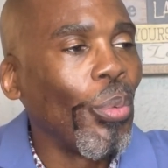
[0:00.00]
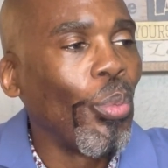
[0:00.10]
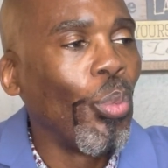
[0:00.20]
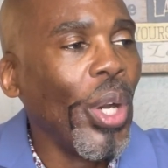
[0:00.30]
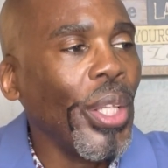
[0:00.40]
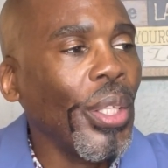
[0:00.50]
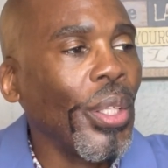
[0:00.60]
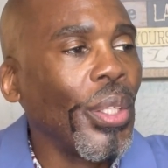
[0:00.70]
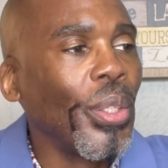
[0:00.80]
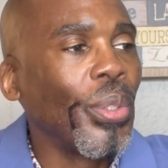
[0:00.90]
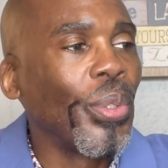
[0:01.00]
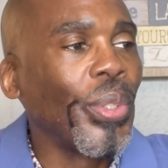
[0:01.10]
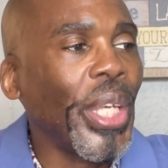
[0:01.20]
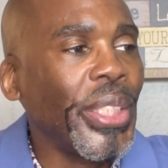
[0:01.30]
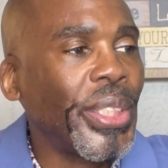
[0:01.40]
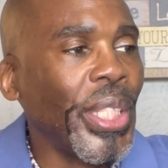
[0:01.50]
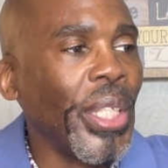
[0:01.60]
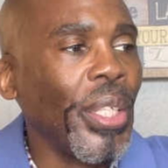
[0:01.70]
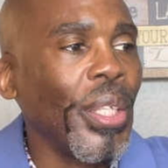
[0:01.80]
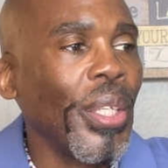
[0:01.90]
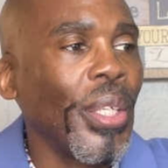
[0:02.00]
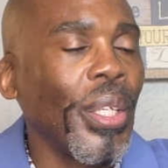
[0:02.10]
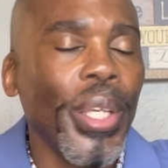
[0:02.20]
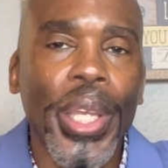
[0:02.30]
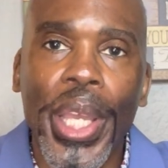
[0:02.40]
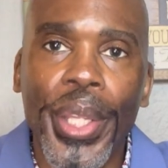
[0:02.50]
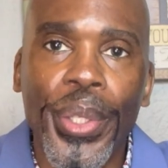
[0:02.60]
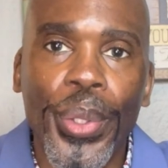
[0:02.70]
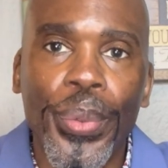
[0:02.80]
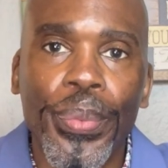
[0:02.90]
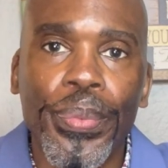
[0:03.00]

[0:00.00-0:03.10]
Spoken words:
what do they see in you?